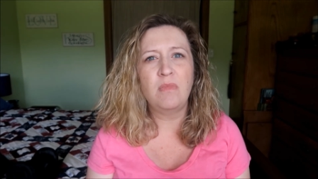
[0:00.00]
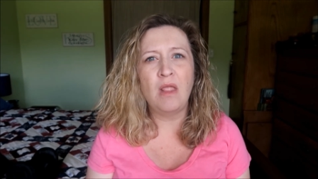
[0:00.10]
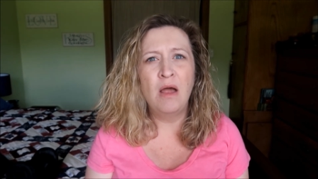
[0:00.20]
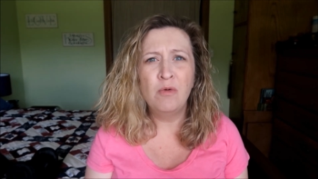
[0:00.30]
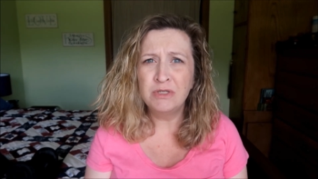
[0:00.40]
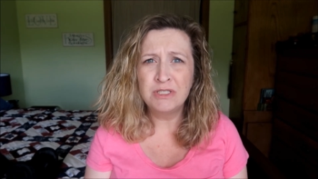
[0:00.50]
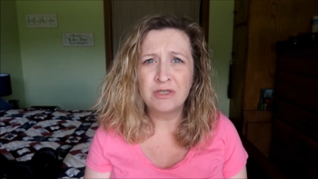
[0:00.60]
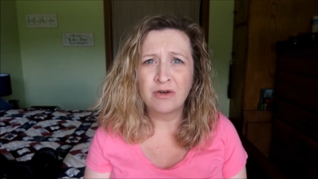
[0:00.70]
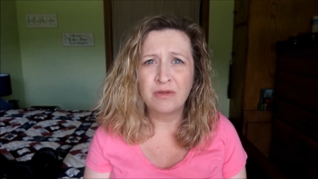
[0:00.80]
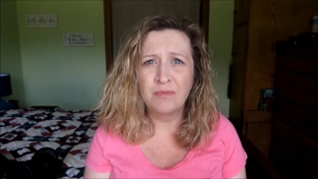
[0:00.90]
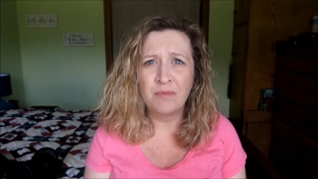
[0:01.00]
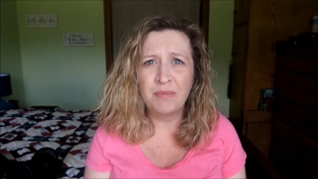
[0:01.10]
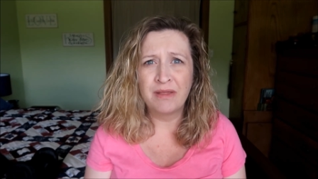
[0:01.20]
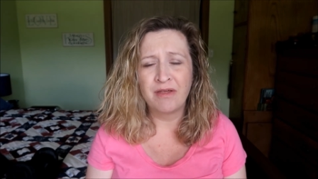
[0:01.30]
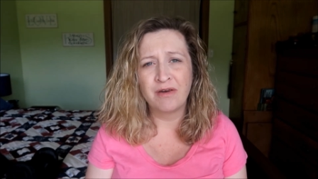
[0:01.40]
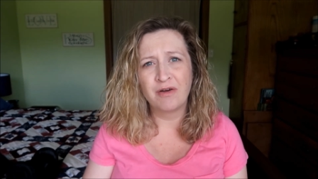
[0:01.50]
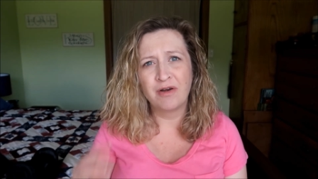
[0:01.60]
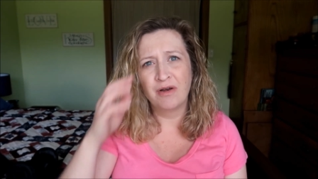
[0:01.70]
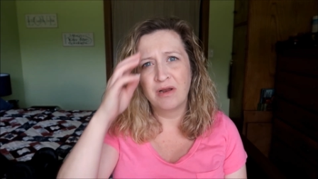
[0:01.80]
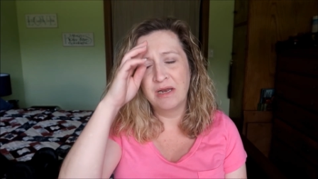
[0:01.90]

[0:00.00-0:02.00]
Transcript: wouldn't start them on Big Thunder